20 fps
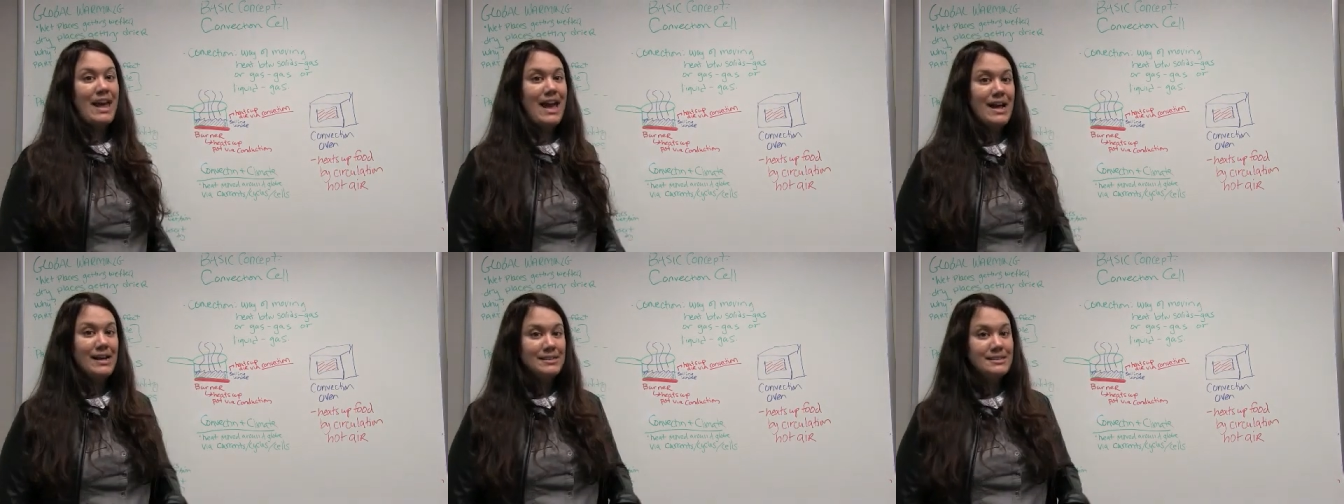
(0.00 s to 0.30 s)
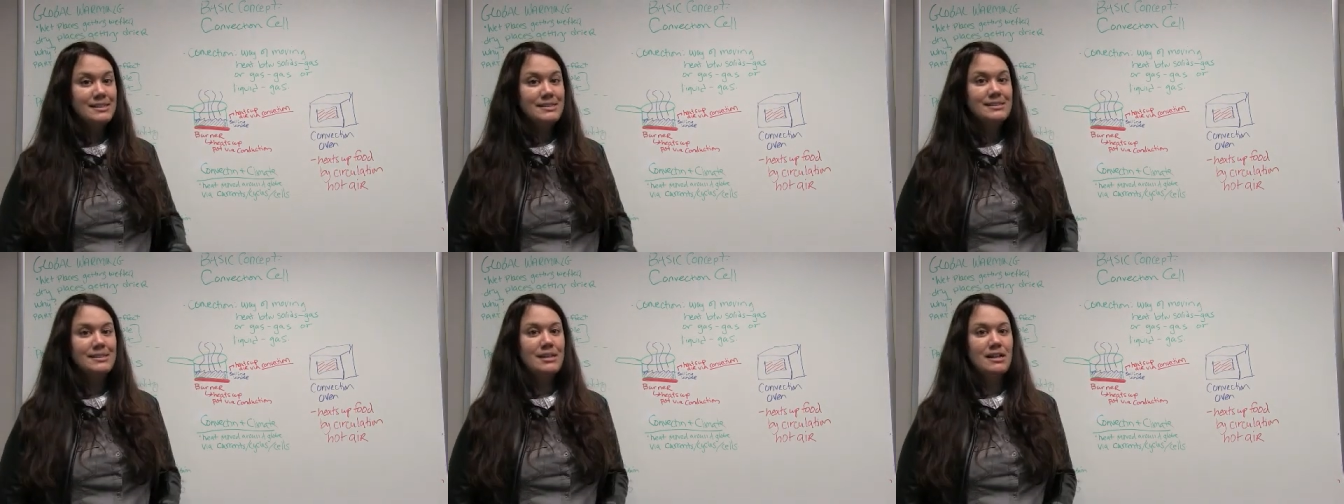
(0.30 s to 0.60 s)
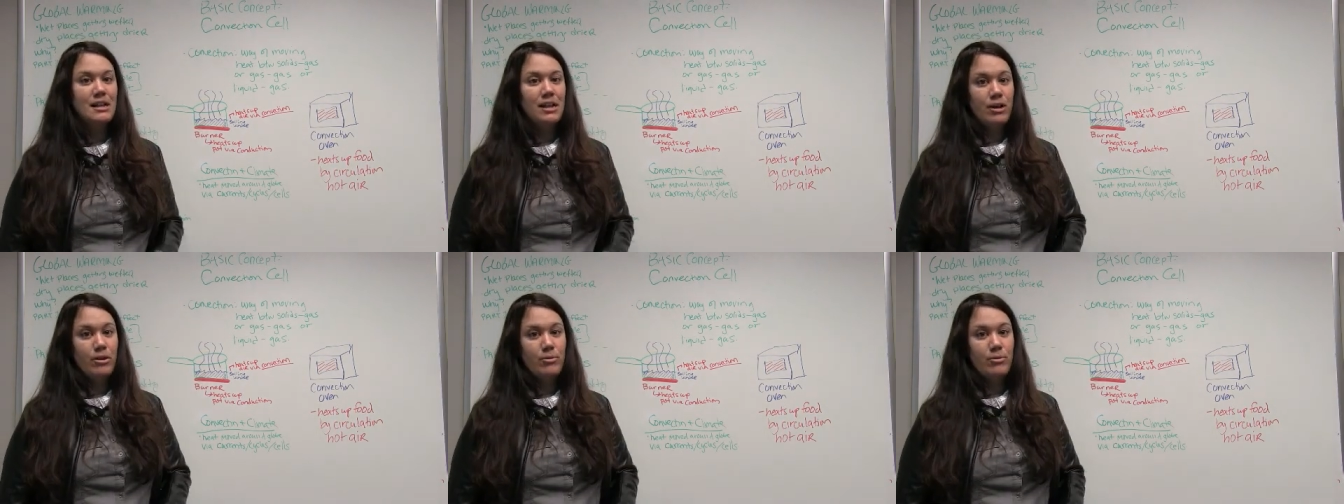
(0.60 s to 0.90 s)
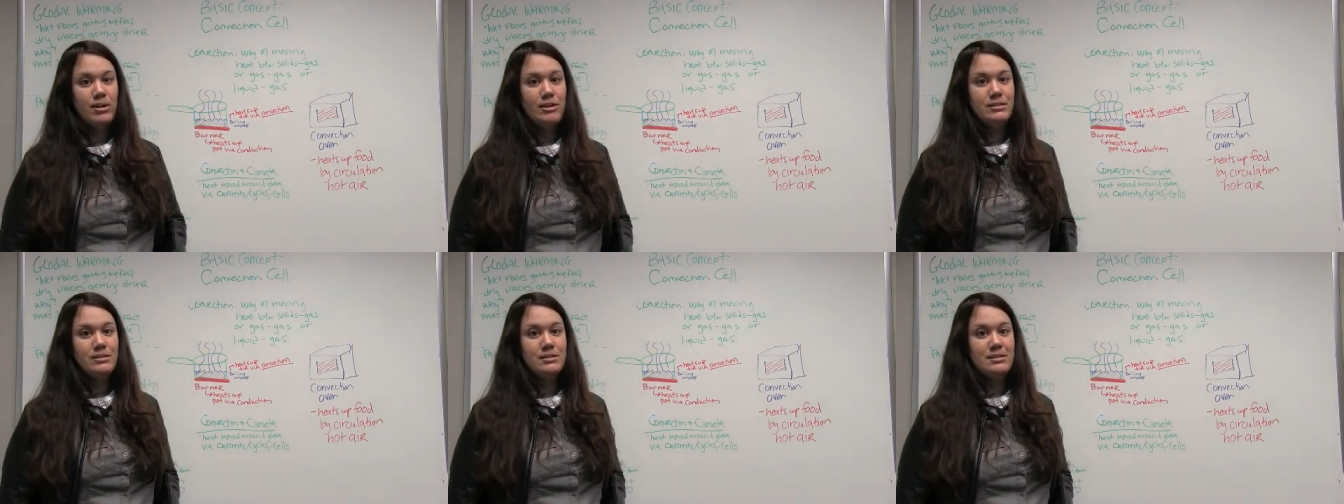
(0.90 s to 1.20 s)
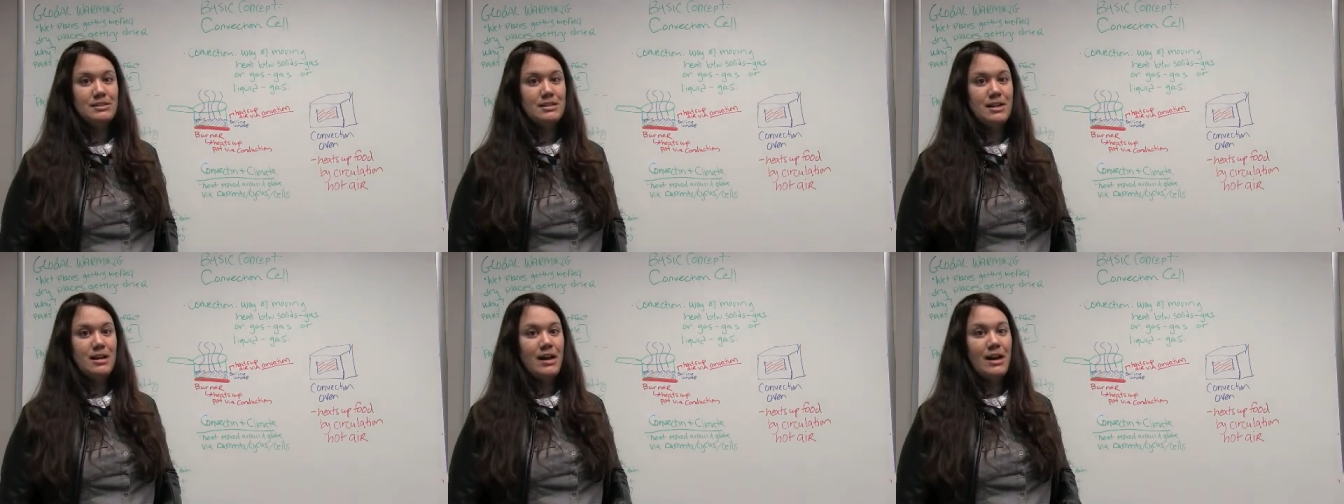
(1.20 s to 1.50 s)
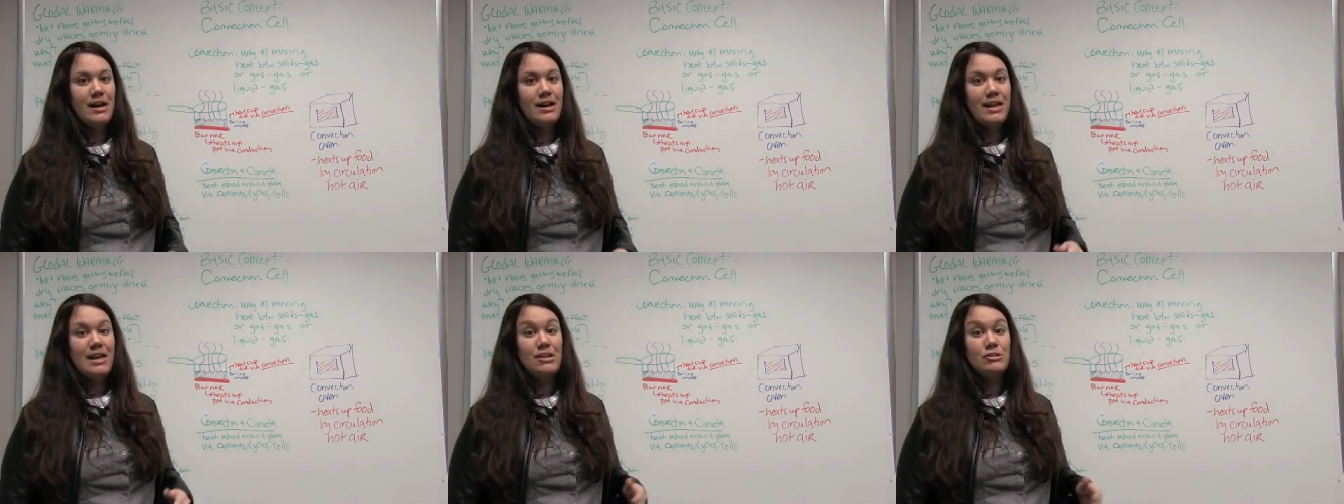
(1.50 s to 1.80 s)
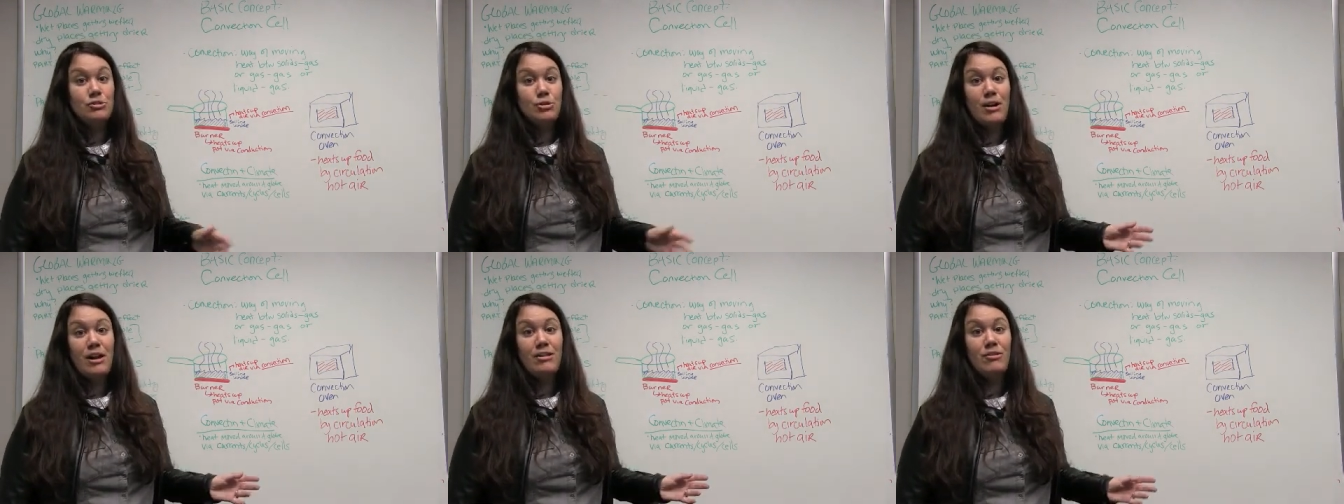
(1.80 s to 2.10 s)
gases and liquids
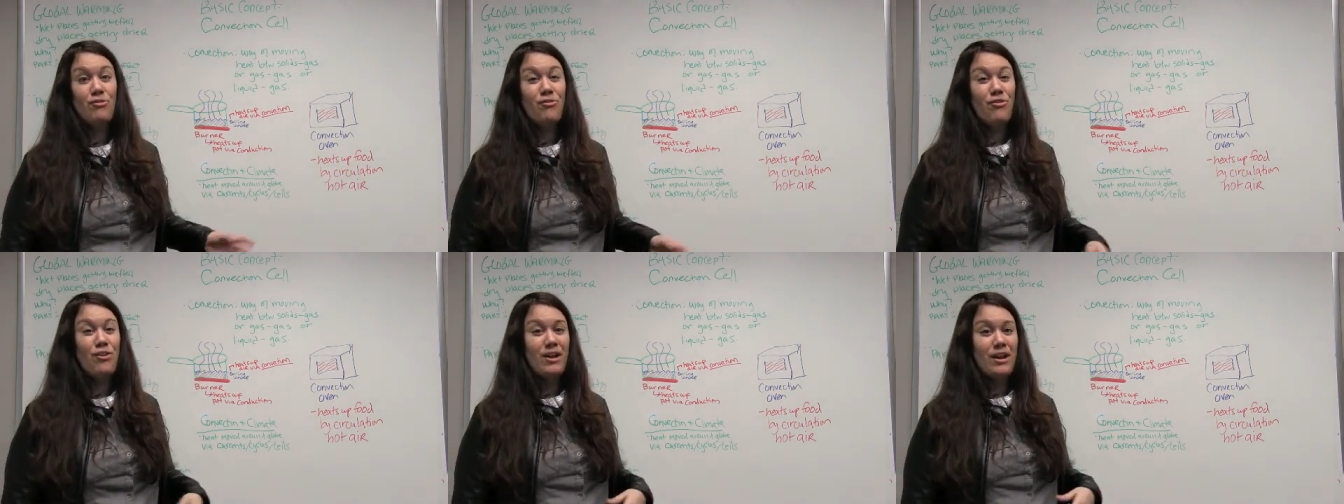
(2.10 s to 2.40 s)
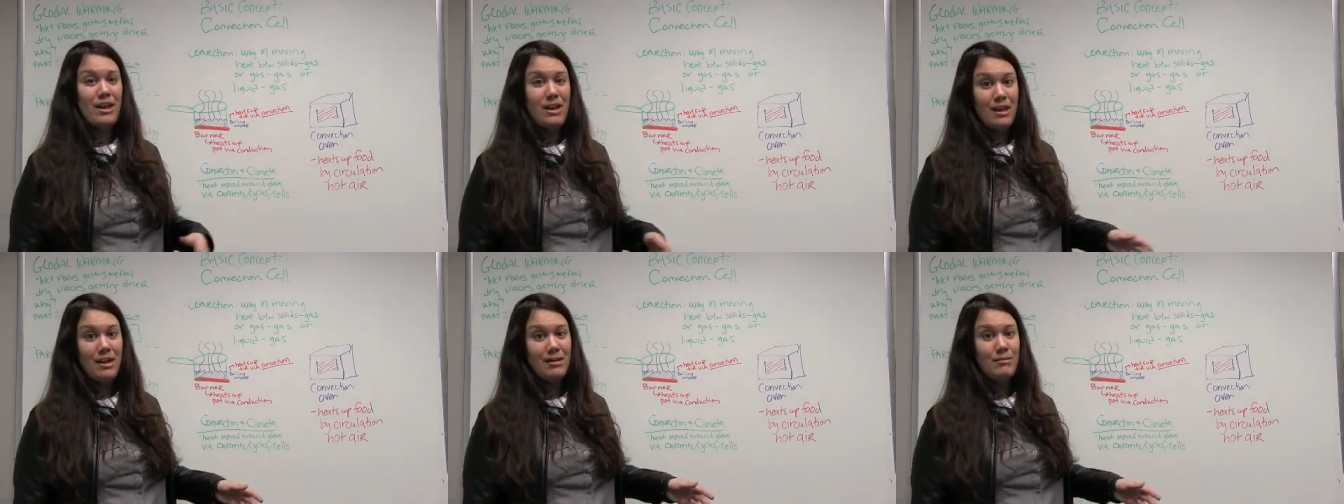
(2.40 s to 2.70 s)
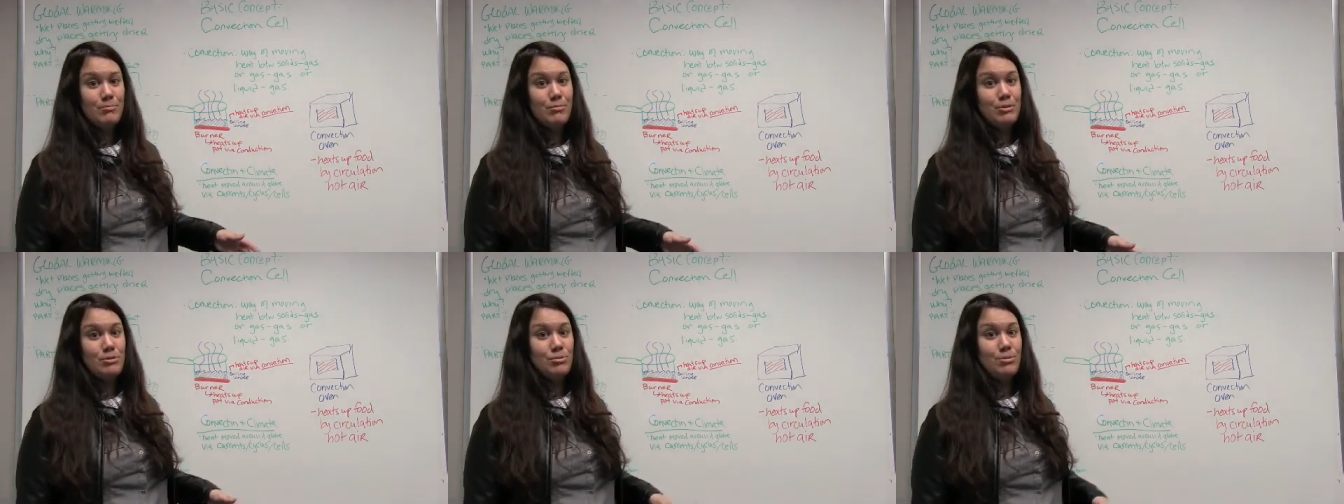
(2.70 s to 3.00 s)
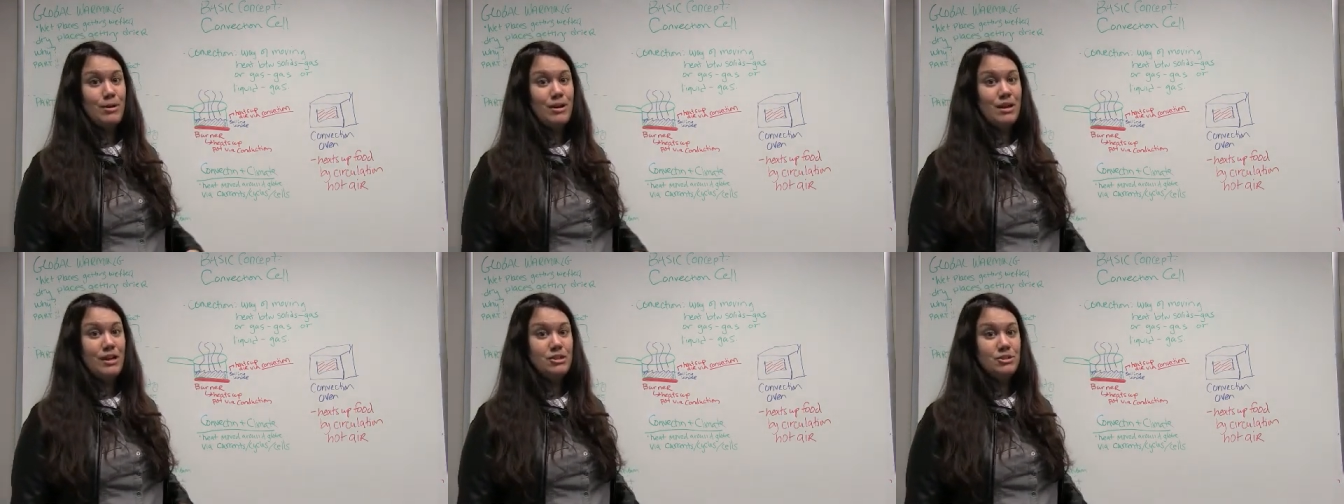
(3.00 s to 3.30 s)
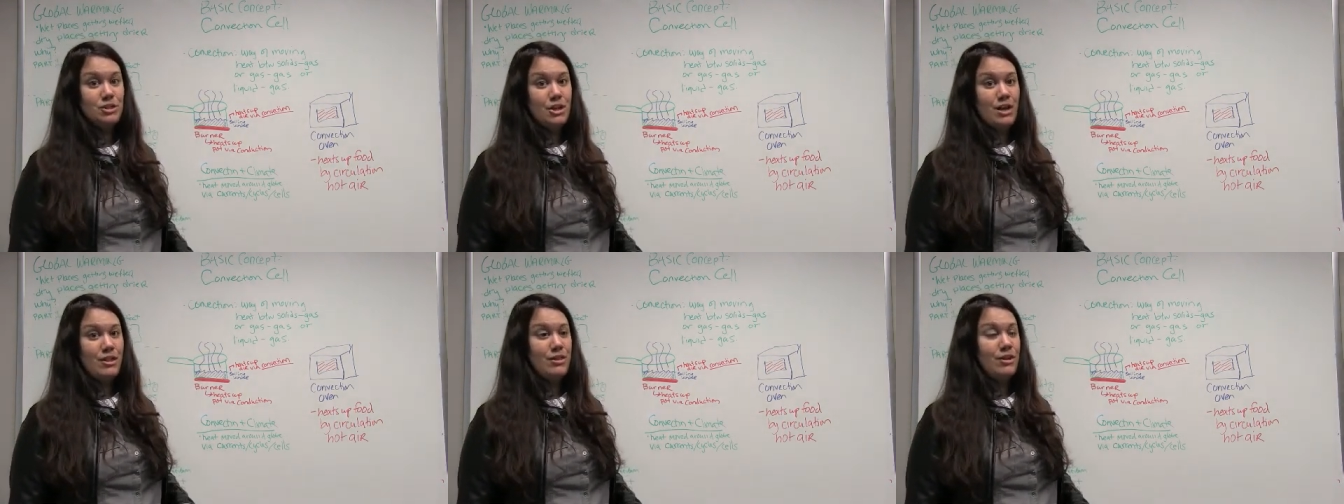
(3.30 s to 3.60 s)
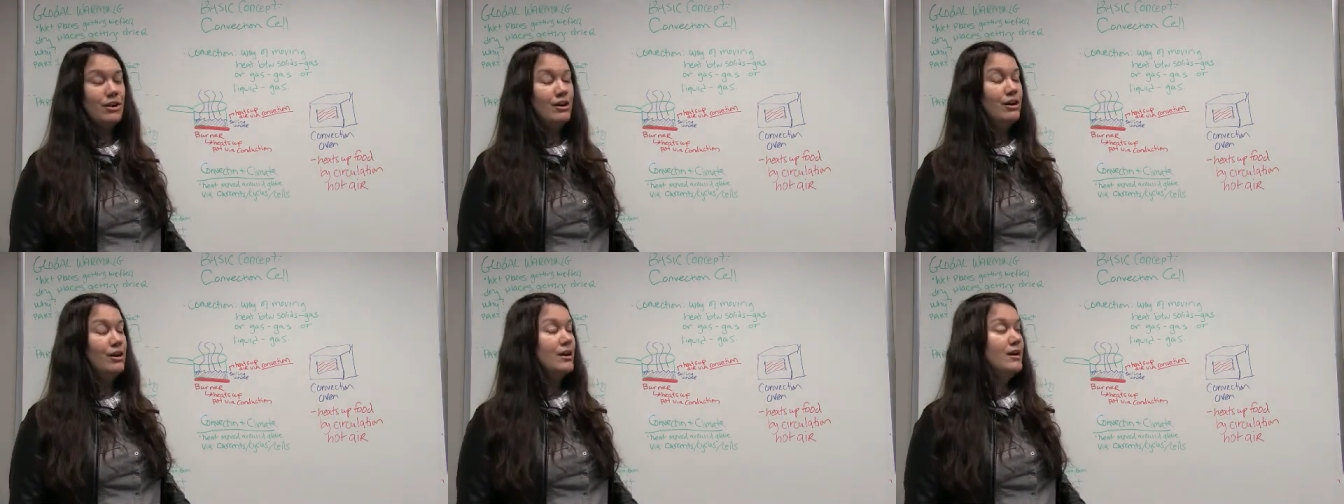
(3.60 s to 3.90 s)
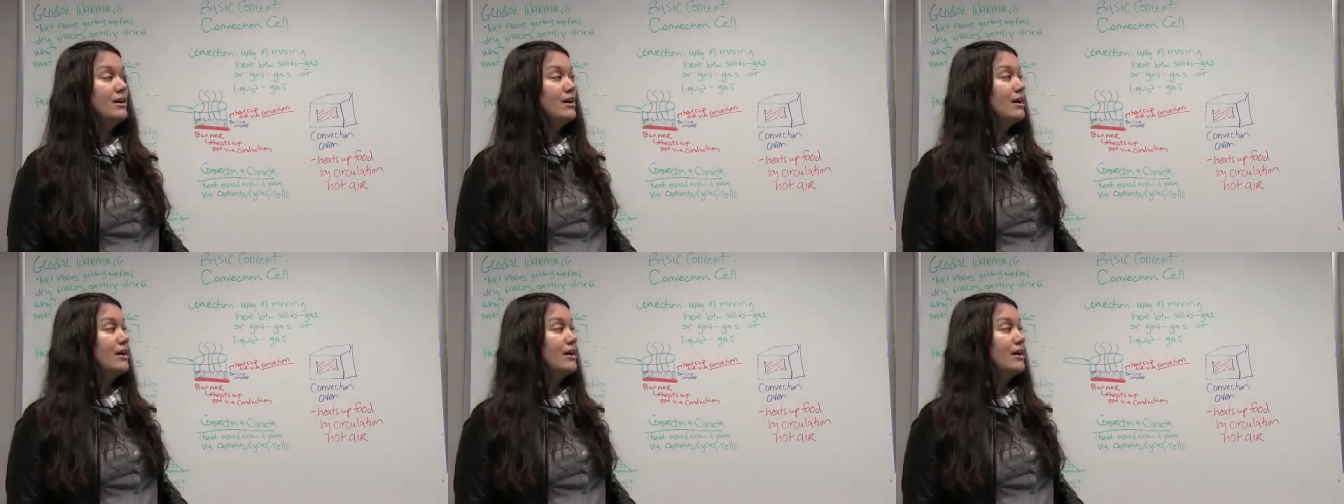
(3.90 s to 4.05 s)
can transfer heat between each other.